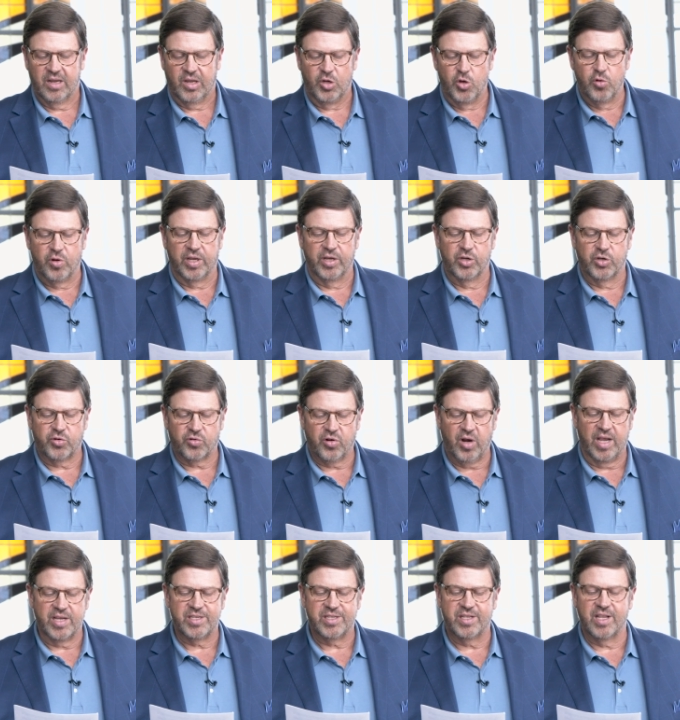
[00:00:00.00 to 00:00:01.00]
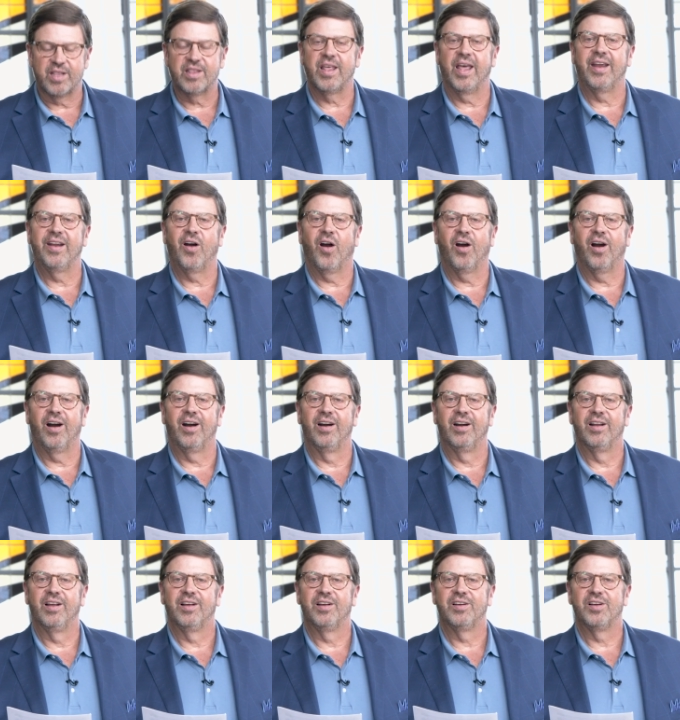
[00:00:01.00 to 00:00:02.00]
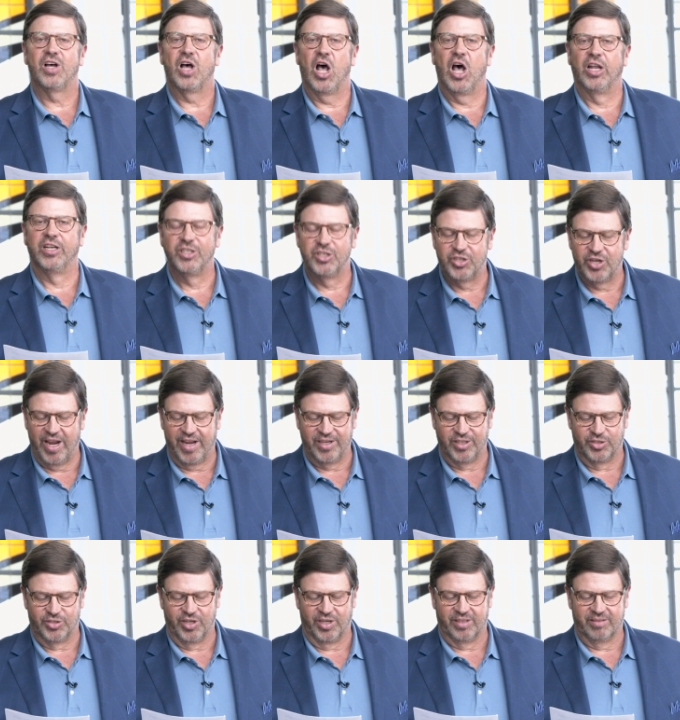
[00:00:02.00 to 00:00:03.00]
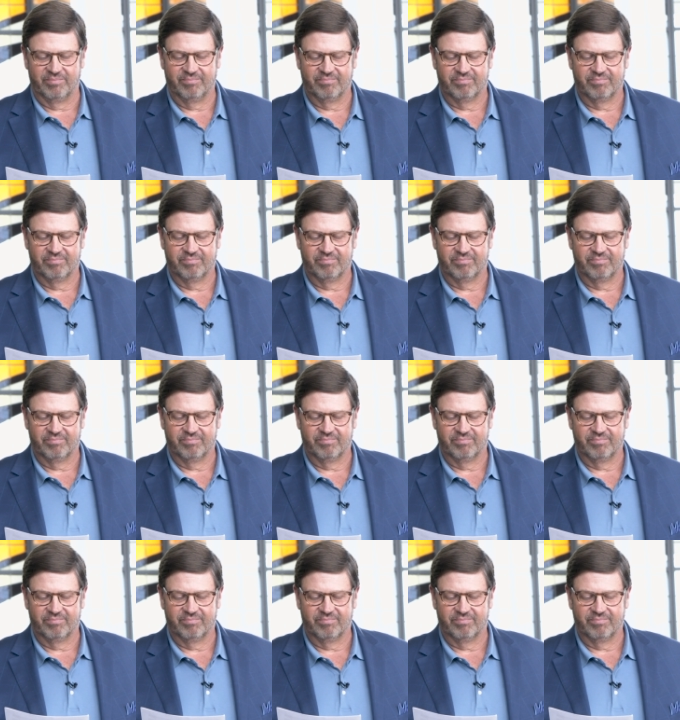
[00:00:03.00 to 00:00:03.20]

You can trust that they are unchanging.